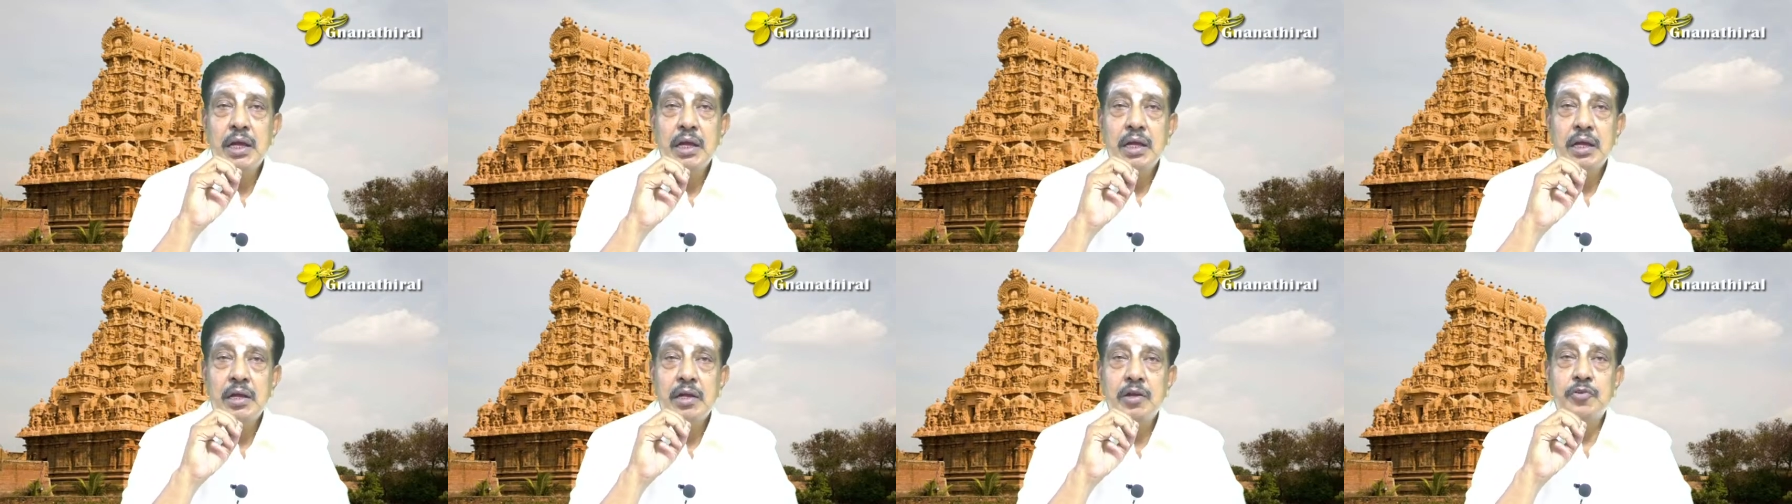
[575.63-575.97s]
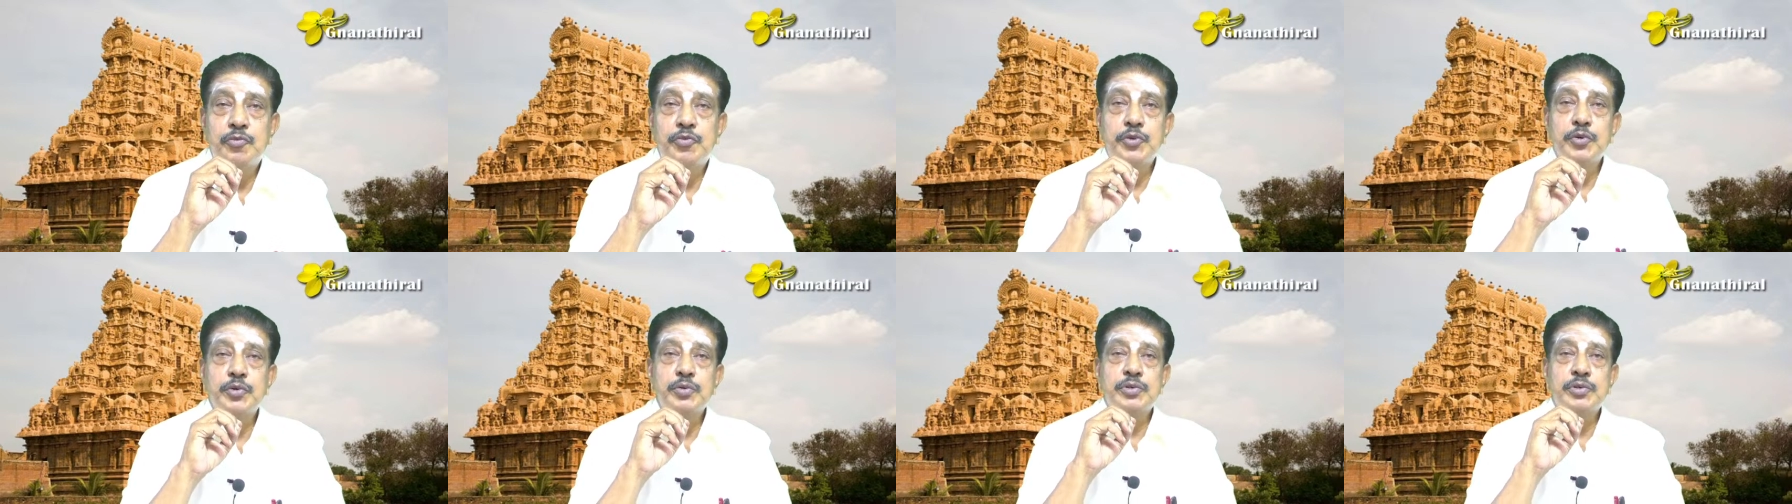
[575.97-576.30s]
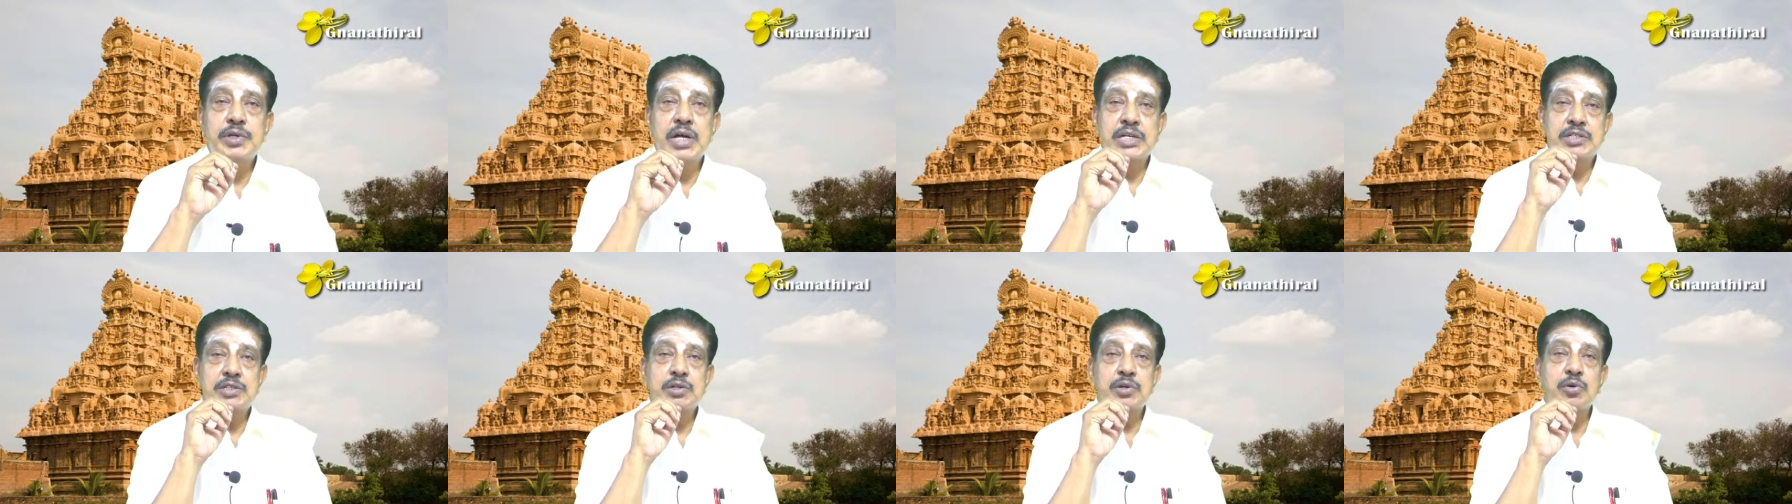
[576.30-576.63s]
If you
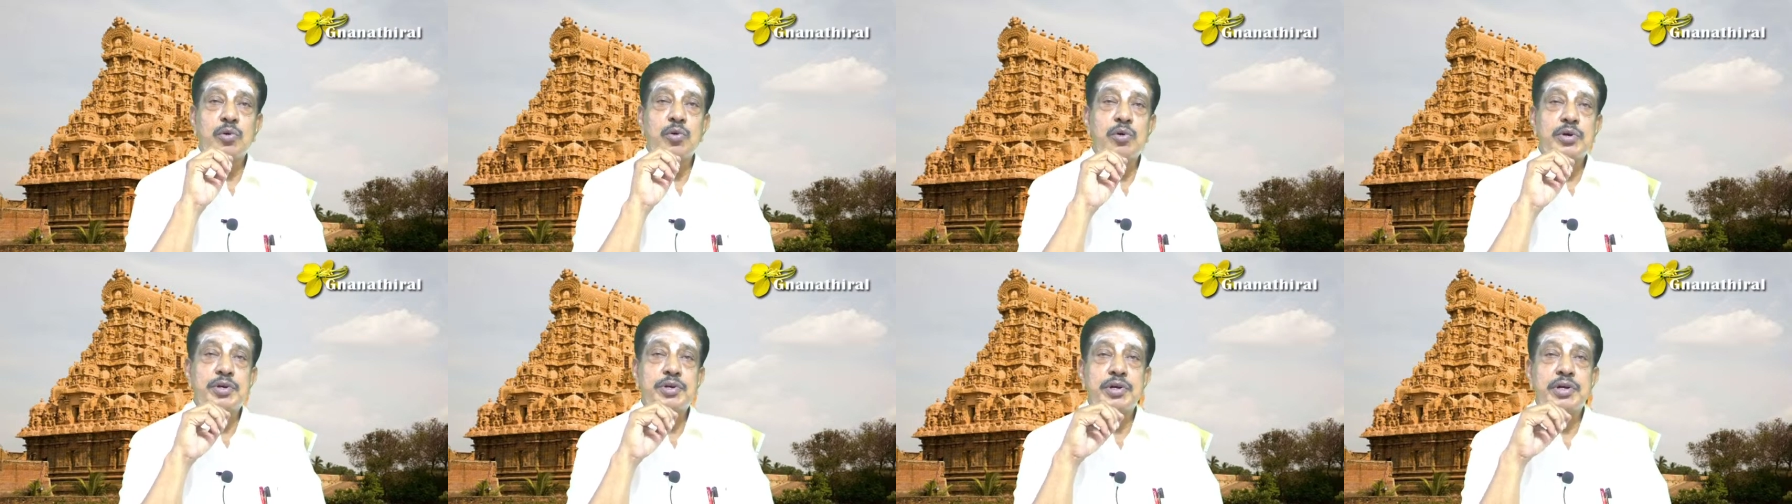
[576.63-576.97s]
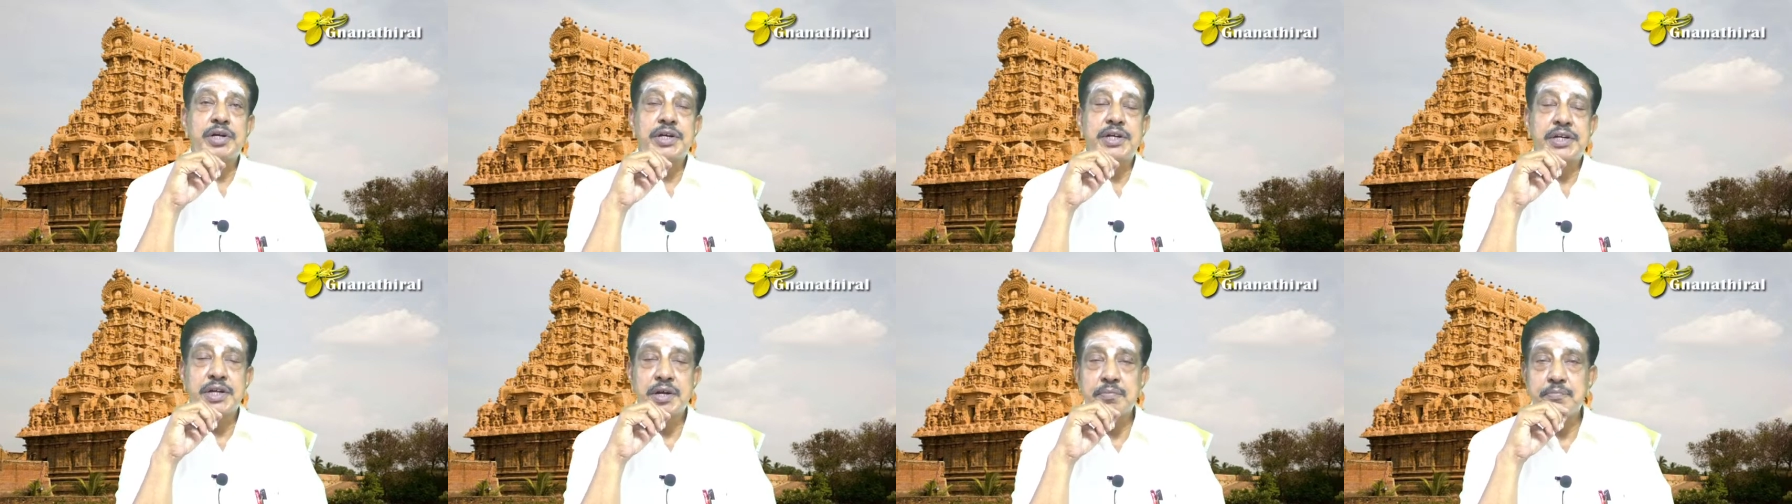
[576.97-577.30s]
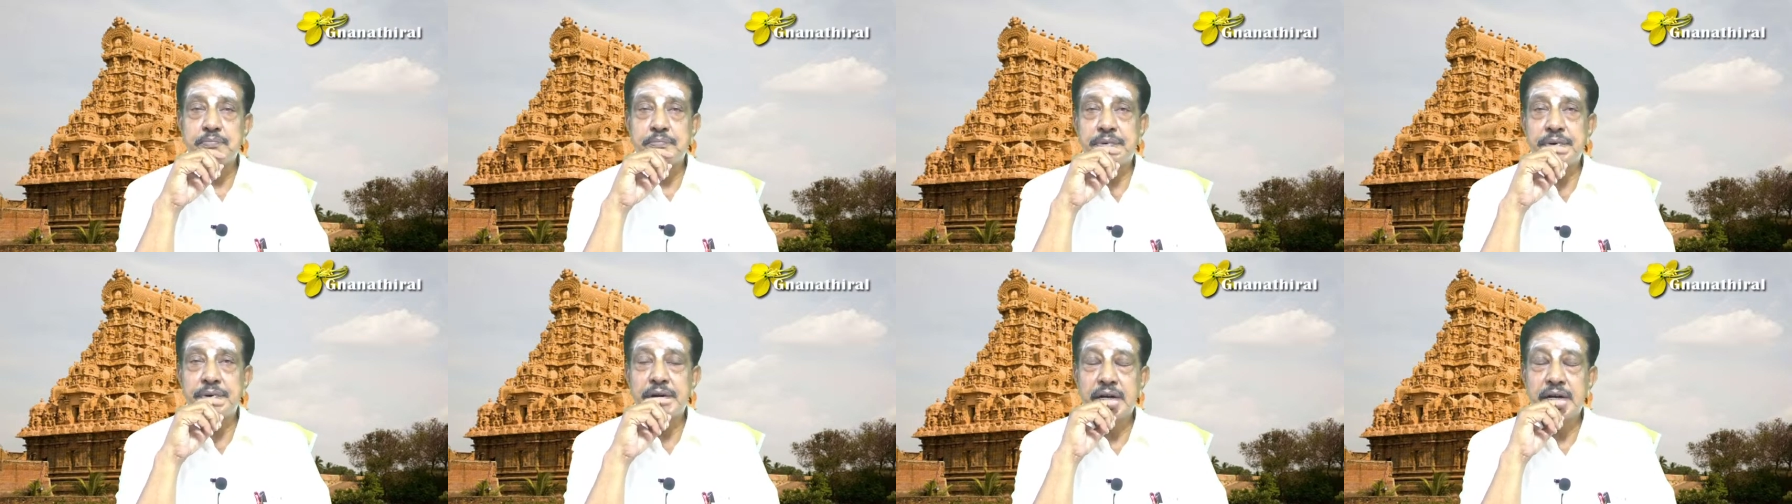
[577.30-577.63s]
just go to a
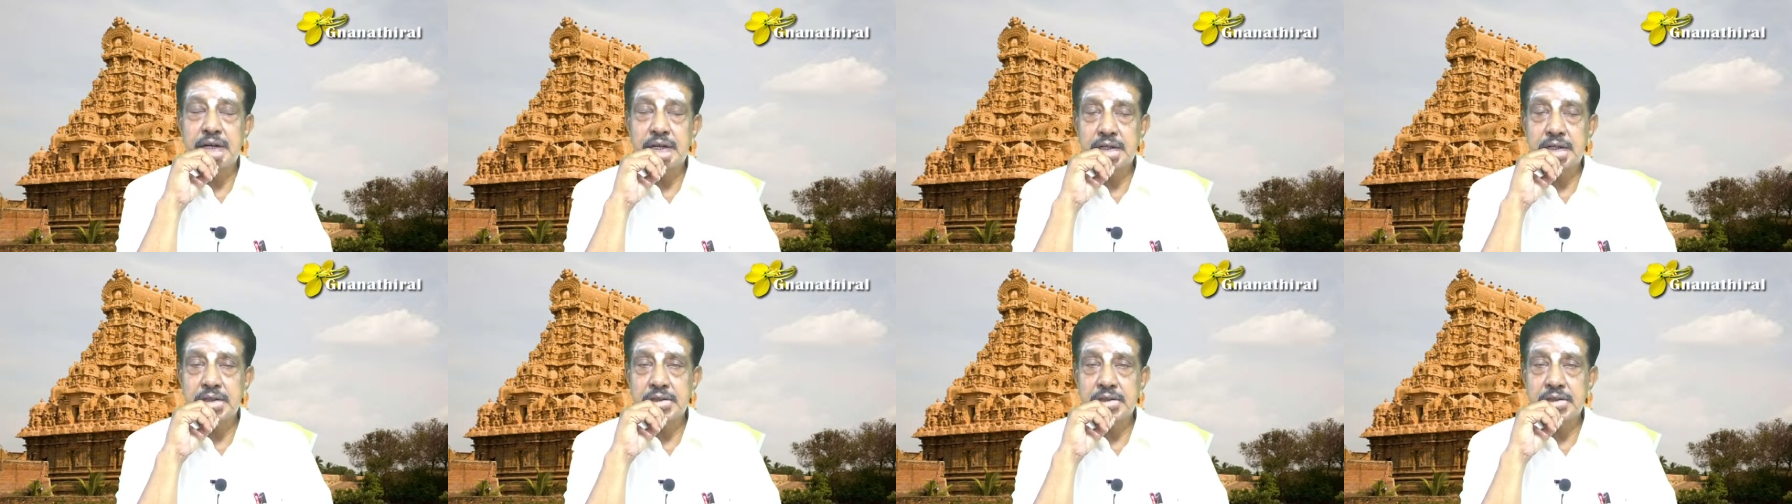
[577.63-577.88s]
temple,